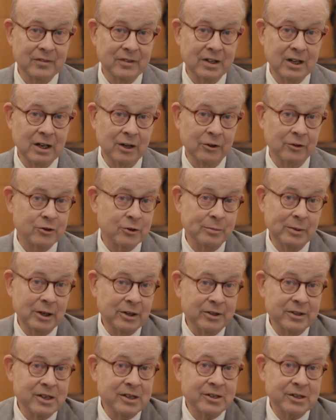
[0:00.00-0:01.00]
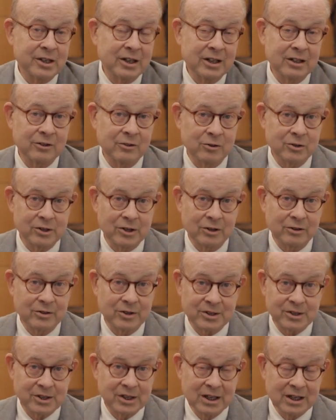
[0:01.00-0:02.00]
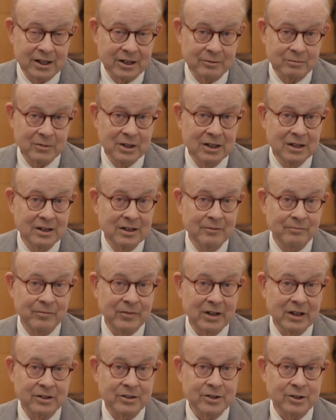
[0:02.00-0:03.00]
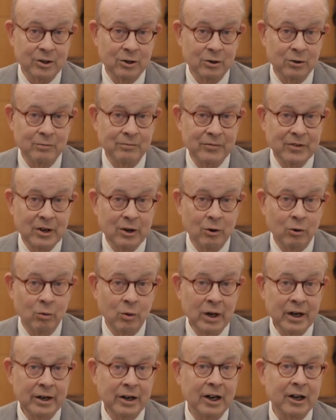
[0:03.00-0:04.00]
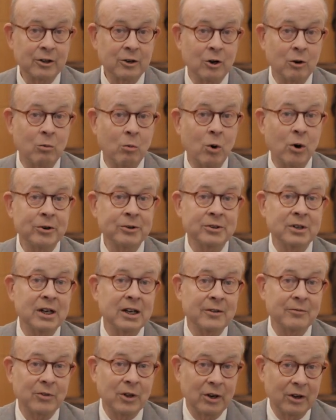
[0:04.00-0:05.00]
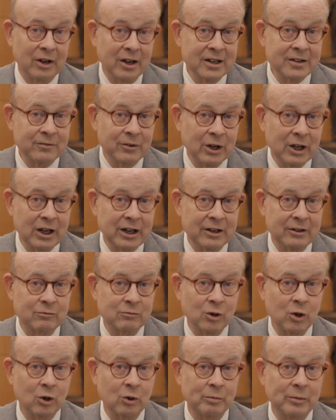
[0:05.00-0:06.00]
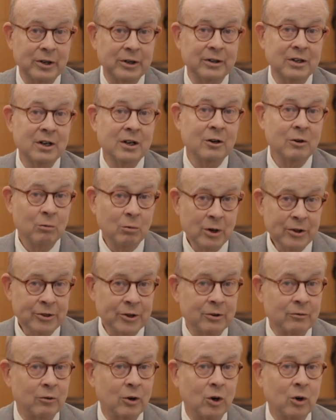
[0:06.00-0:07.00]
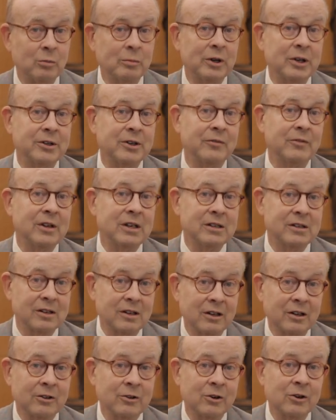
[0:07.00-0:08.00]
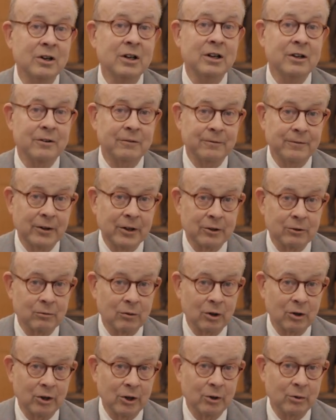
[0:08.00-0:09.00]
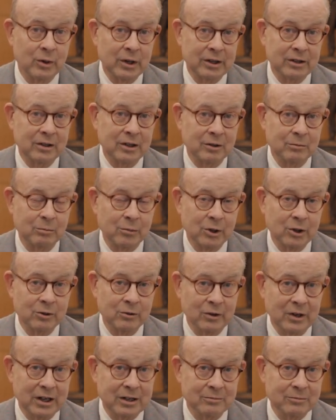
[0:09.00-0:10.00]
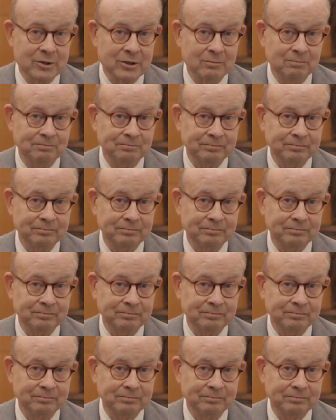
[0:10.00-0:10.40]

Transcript: The eligibility standards are the same, and so why not coordinate the Lifeline enrollment with enrollment in these other federal low-income programs?